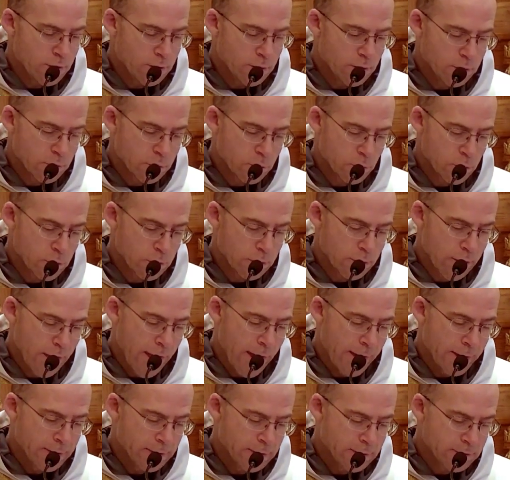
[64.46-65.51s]
including
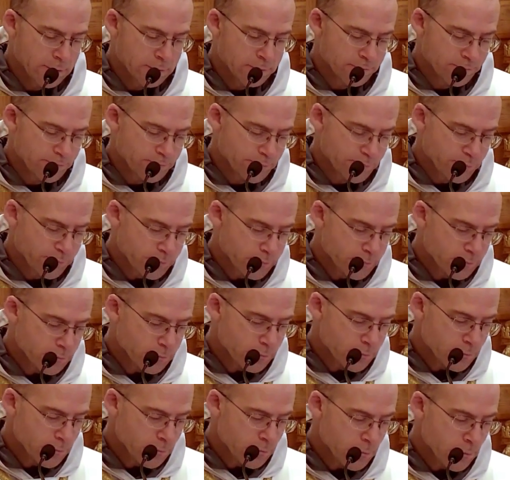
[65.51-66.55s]
Latin.
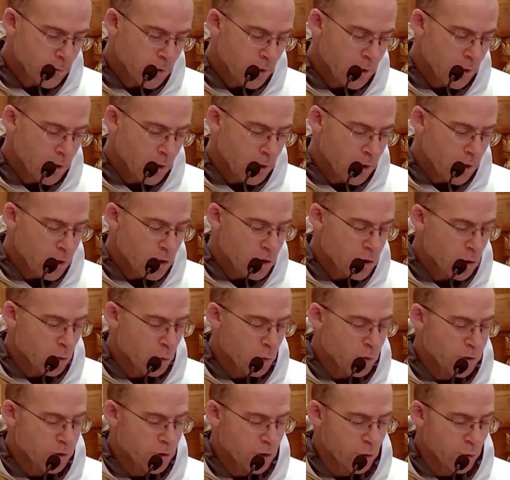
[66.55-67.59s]
She
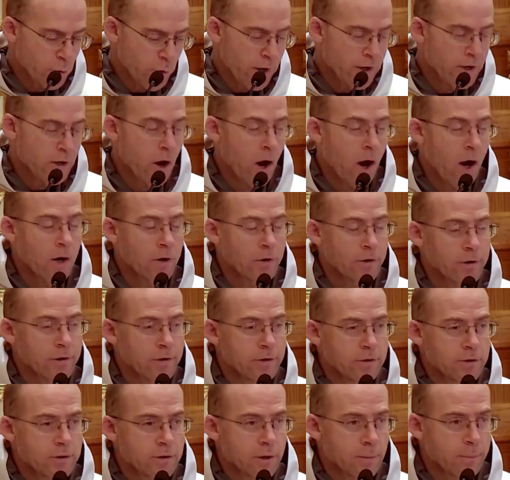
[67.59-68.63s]
was a great
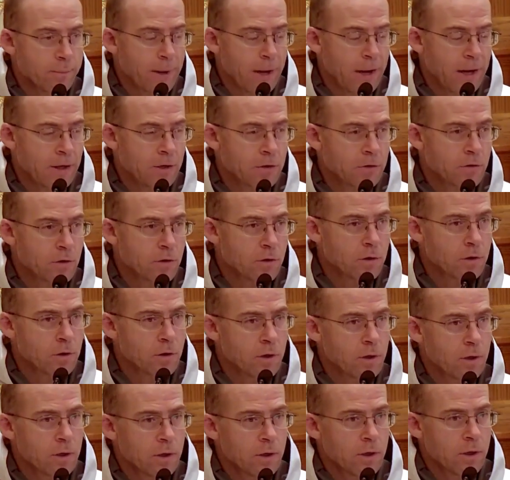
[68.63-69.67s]
artist, a painter,